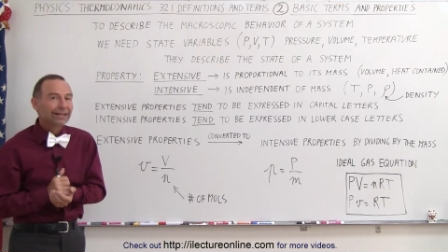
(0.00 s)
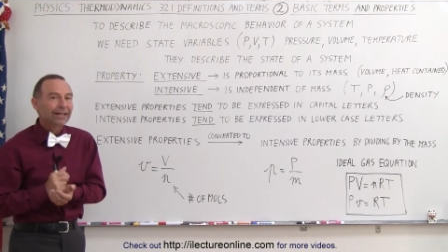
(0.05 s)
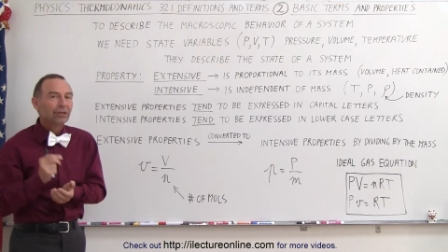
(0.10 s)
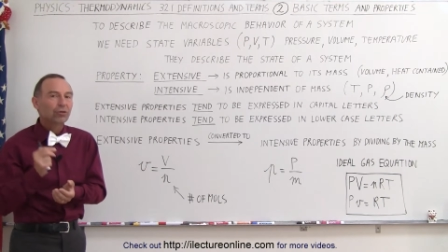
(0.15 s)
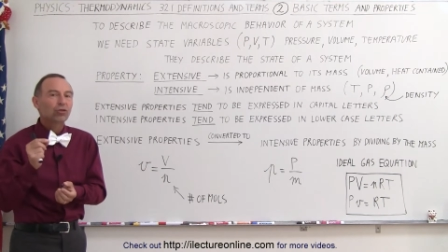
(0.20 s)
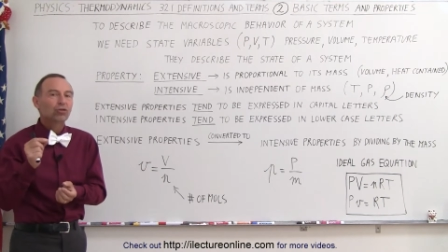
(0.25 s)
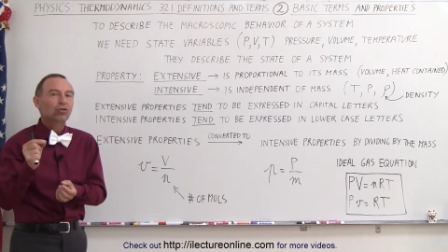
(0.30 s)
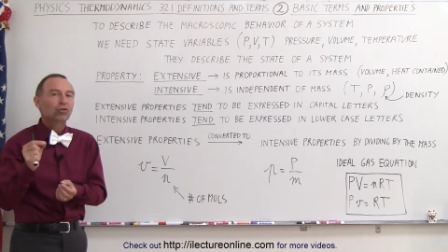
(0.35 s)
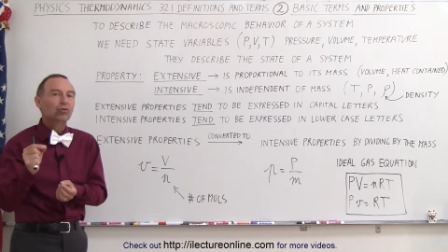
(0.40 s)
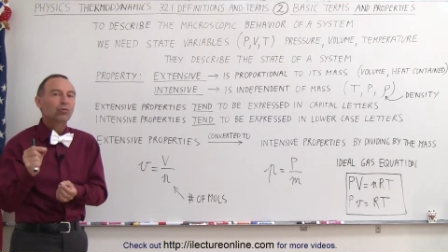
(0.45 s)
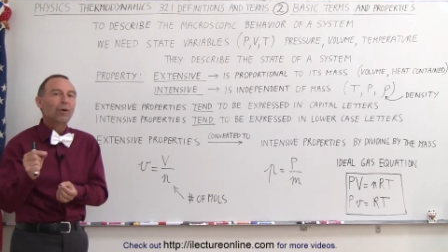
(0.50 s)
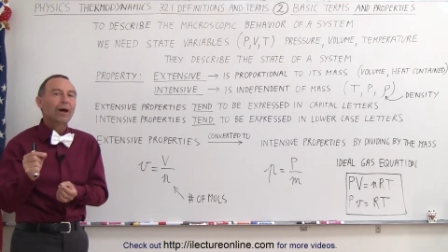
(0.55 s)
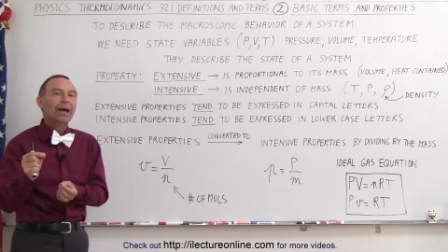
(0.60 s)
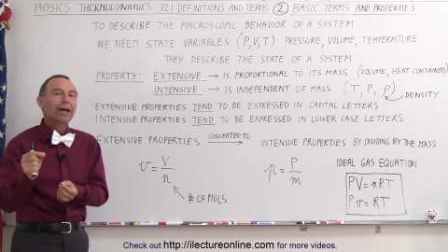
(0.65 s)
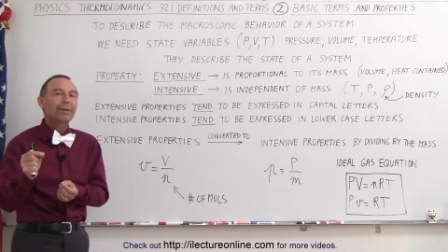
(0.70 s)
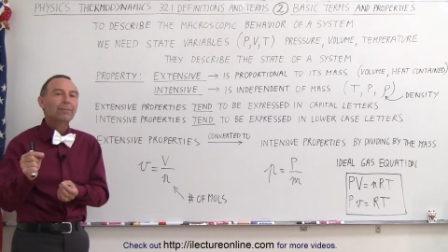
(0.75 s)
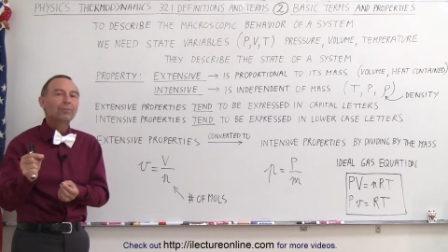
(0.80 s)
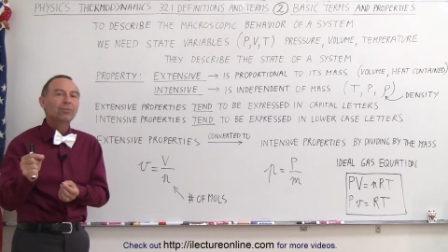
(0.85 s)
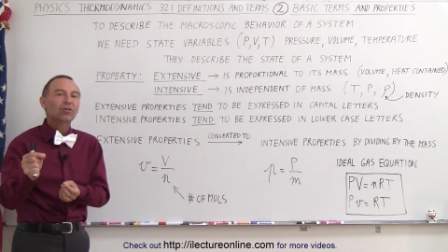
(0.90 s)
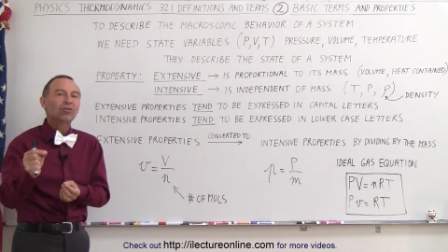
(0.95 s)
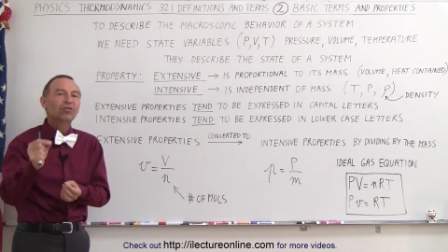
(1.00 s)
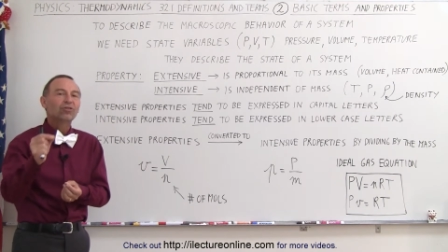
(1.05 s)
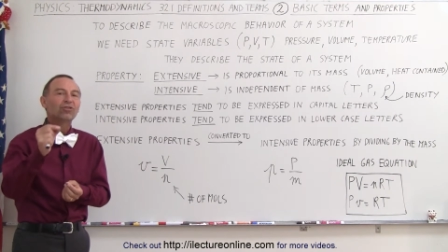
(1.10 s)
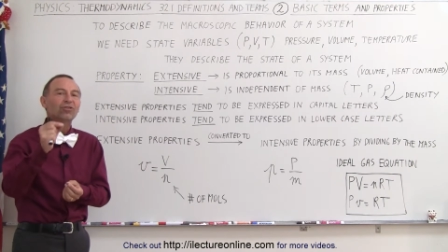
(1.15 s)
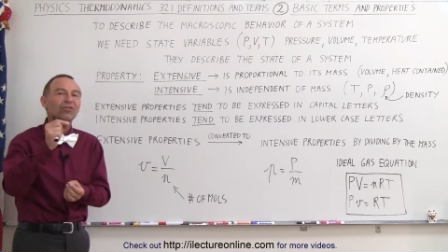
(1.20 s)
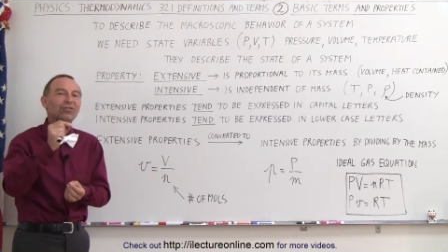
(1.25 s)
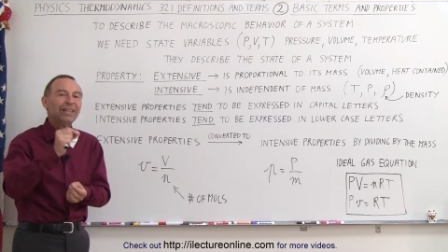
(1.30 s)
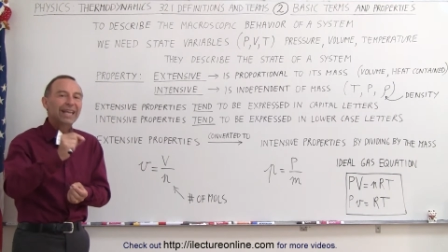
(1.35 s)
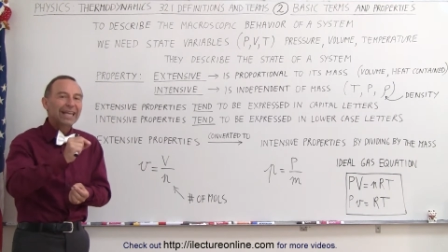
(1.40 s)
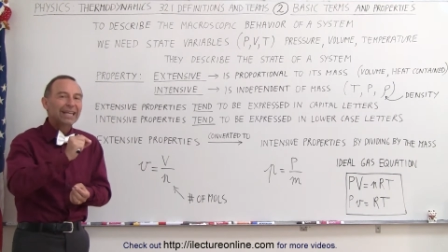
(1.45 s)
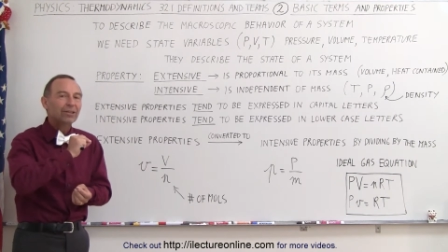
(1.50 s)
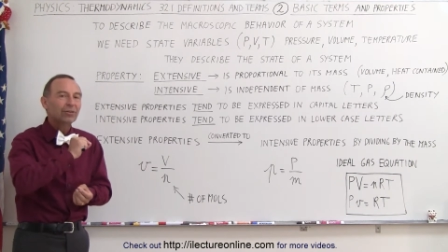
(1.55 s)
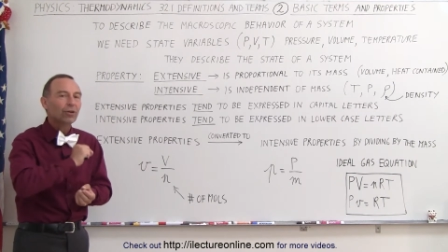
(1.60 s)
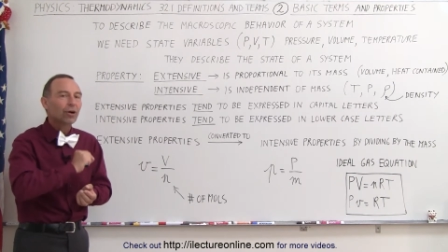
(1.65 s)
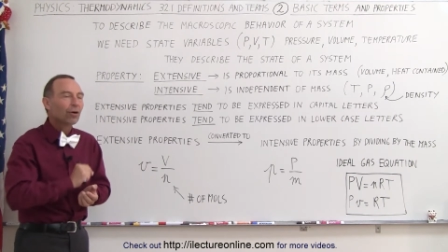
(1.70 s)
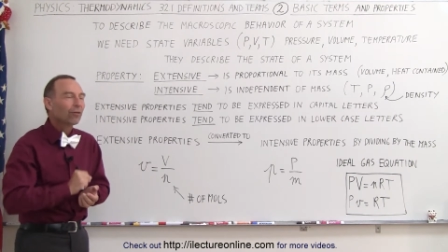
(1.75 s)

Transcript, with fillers: They describe the state